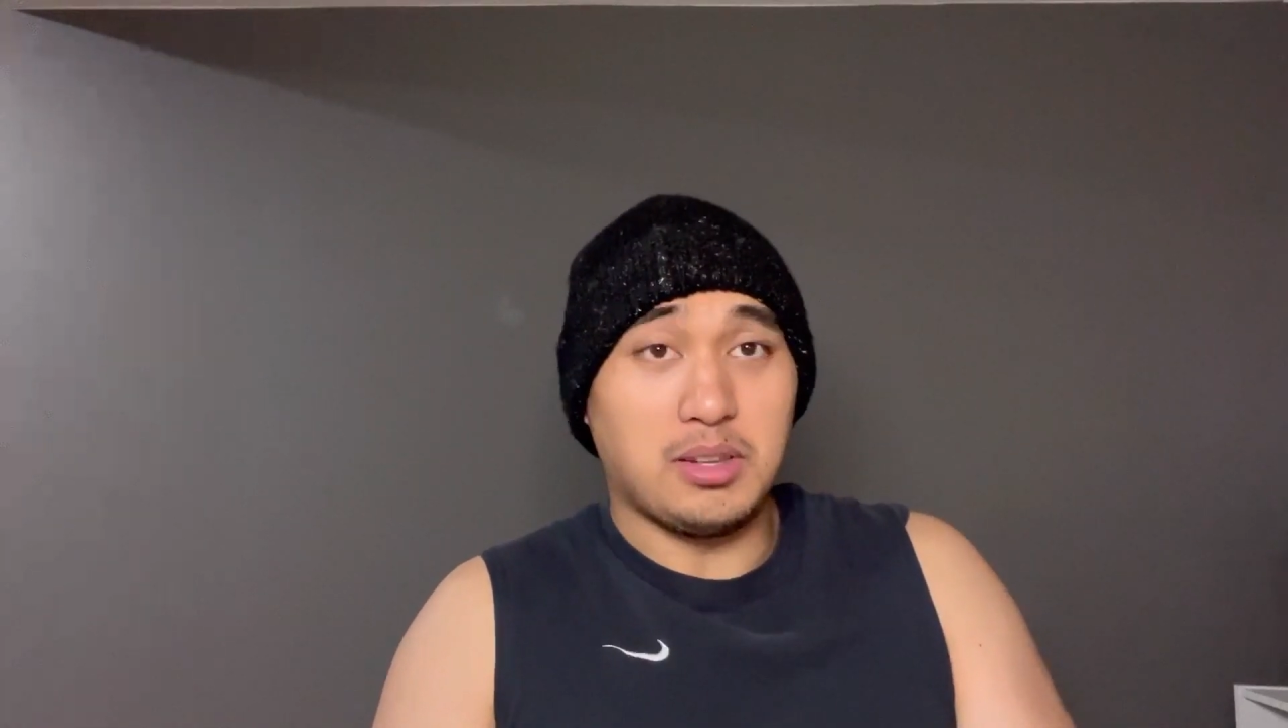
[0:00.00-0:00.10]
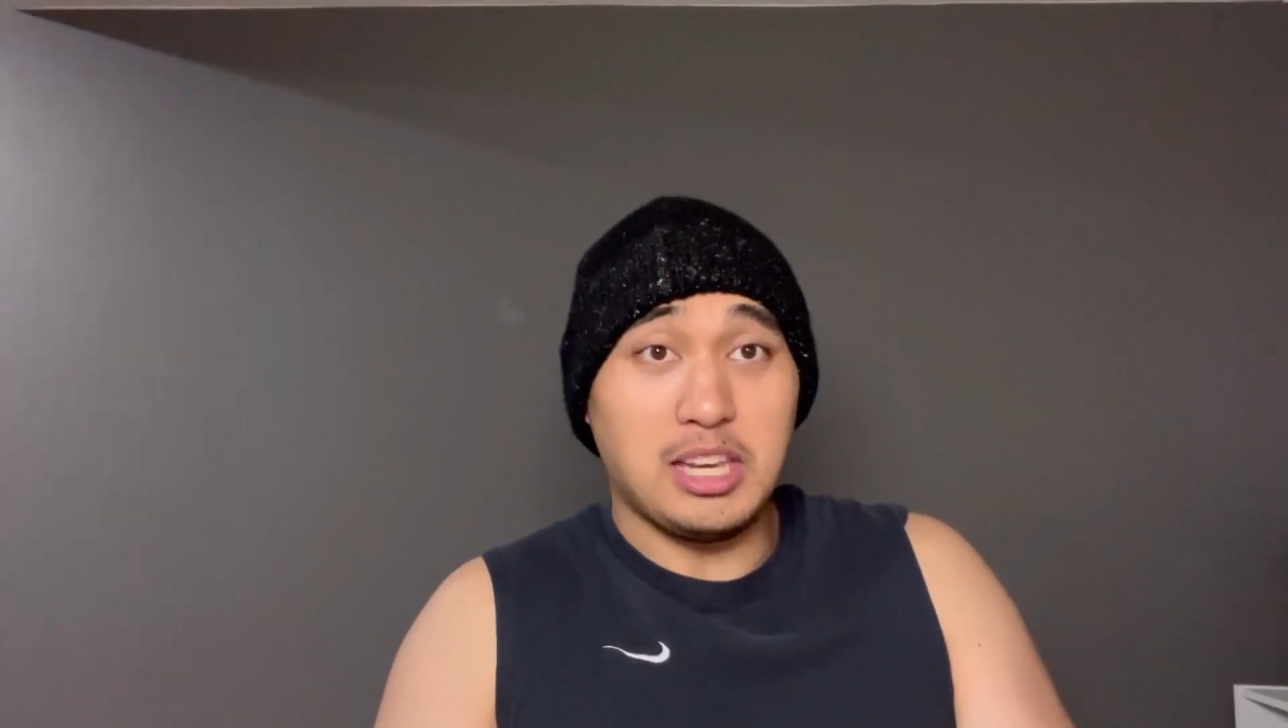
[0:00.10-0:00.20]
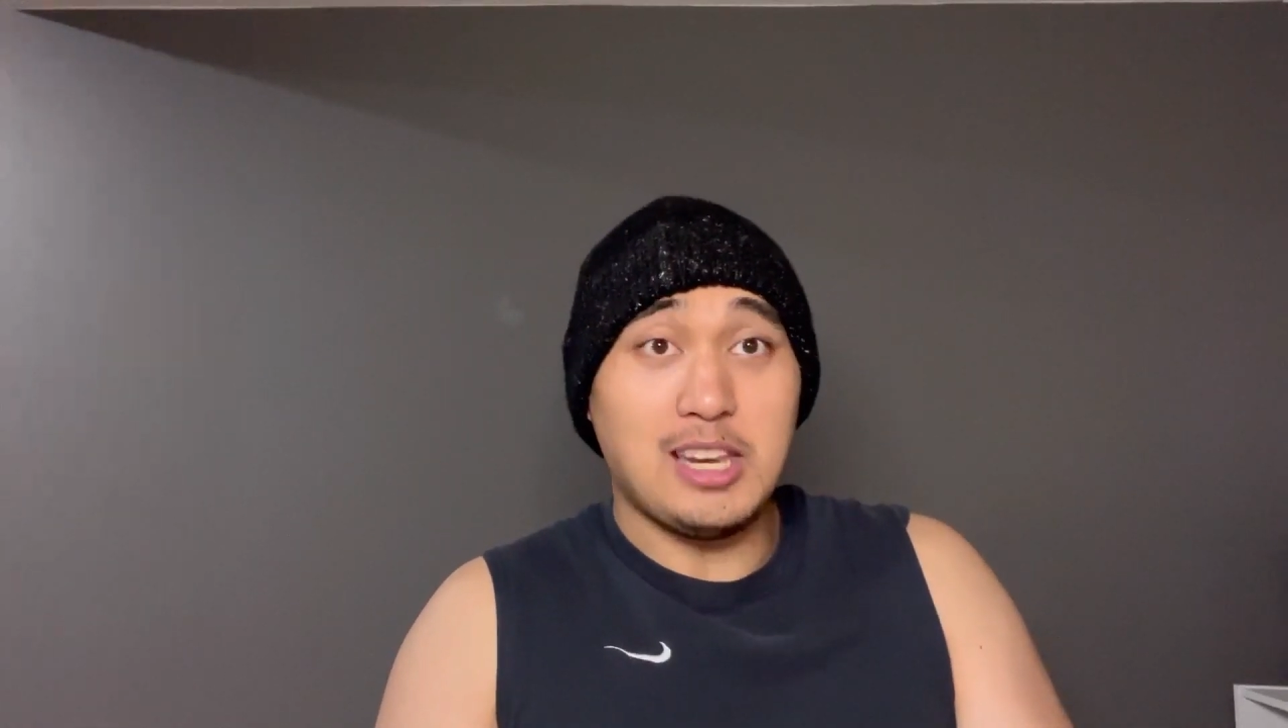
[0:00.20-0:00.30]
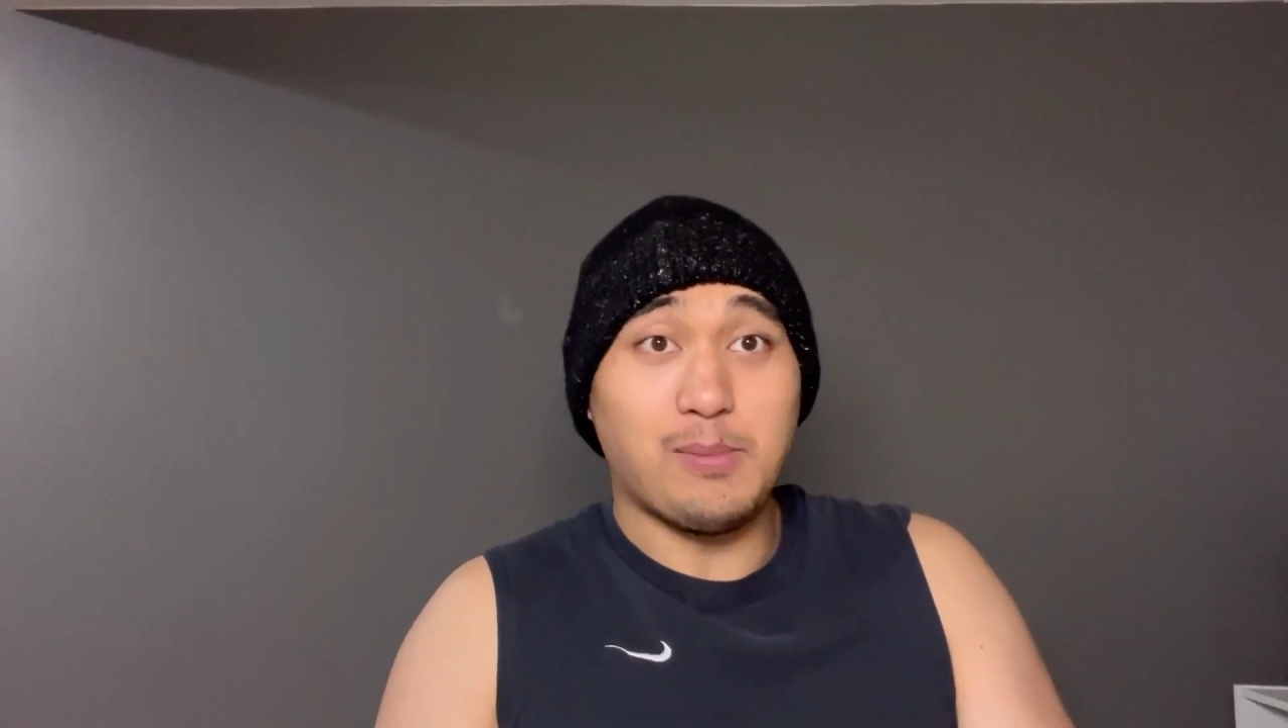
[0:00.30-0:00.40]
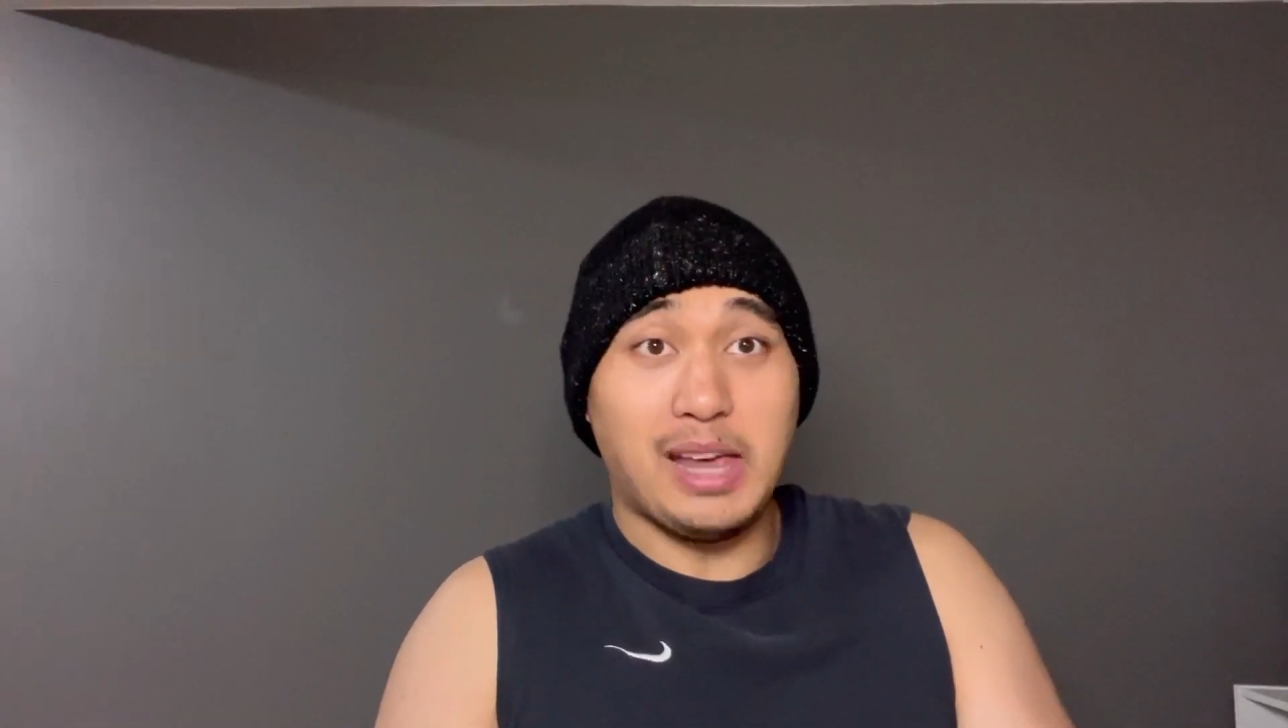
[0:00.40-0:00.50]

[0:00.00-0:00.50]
seem